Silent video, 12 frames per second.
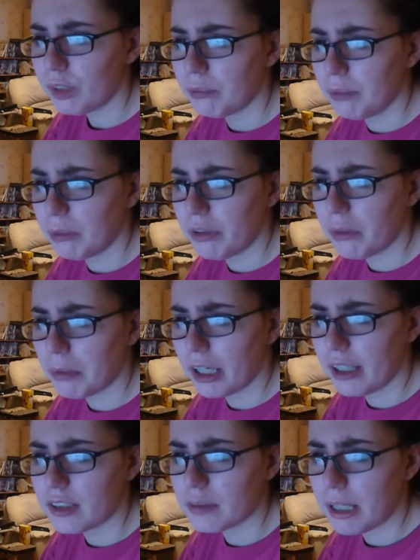meet with the
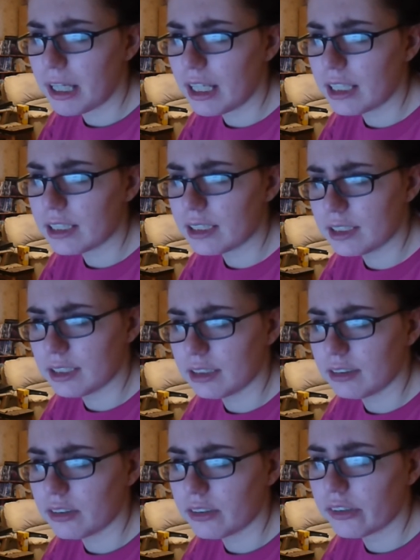bridesmaids
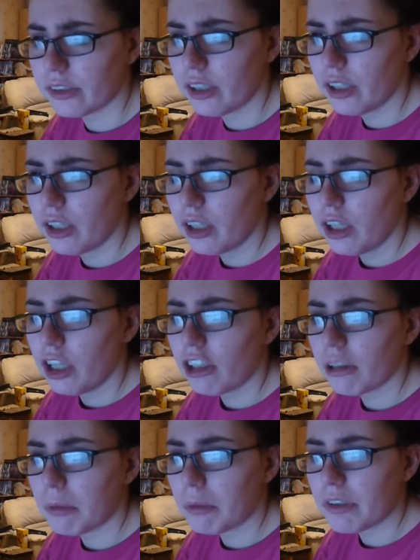and
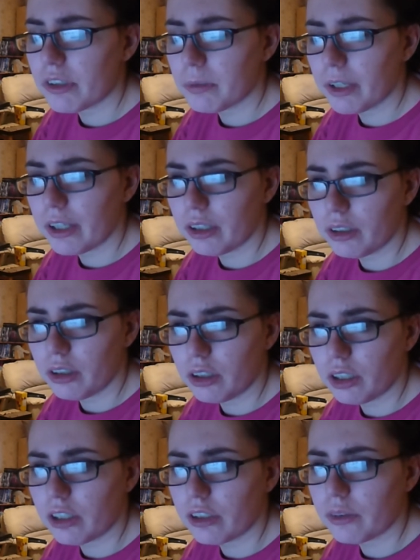come up with some kind of look
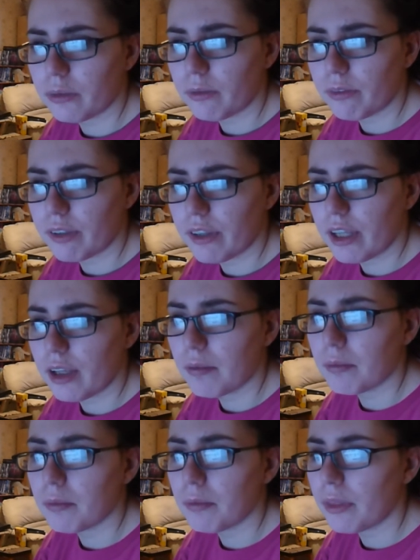for
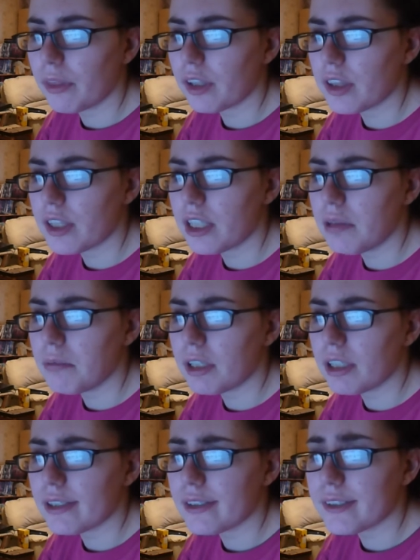them. The theme
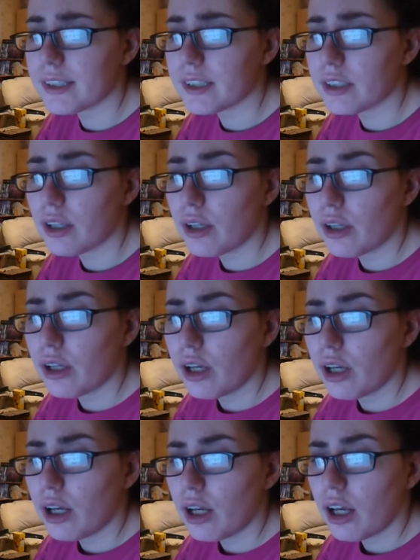is,
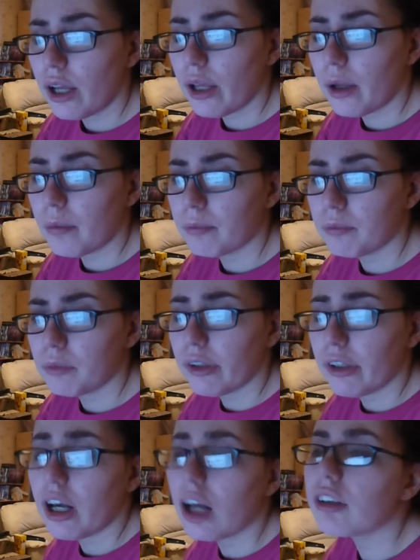well, the
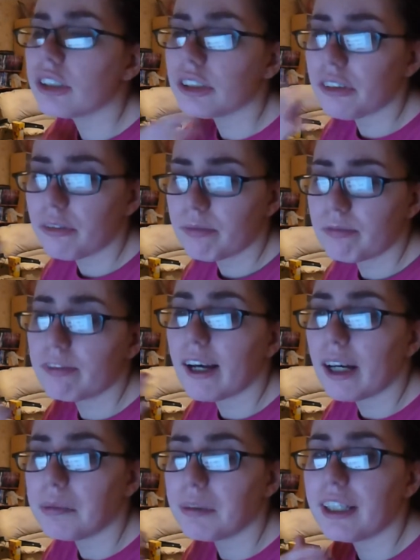colour
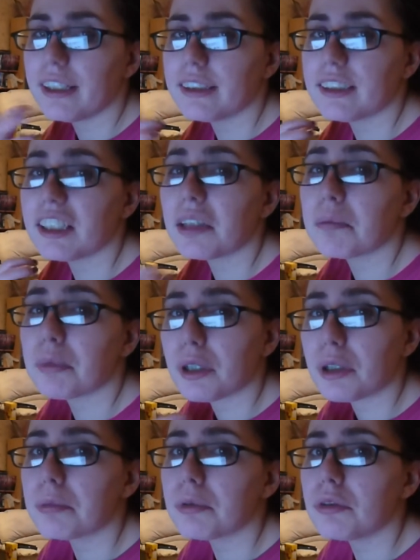family is like
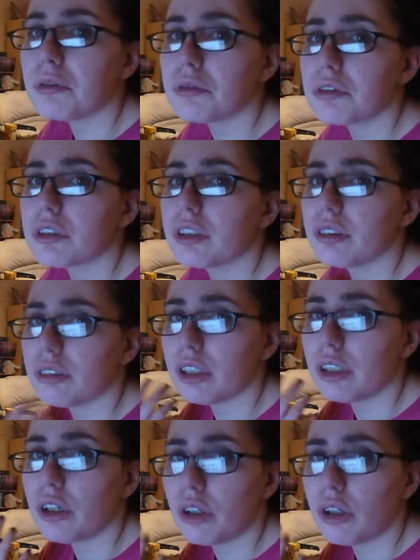purples and like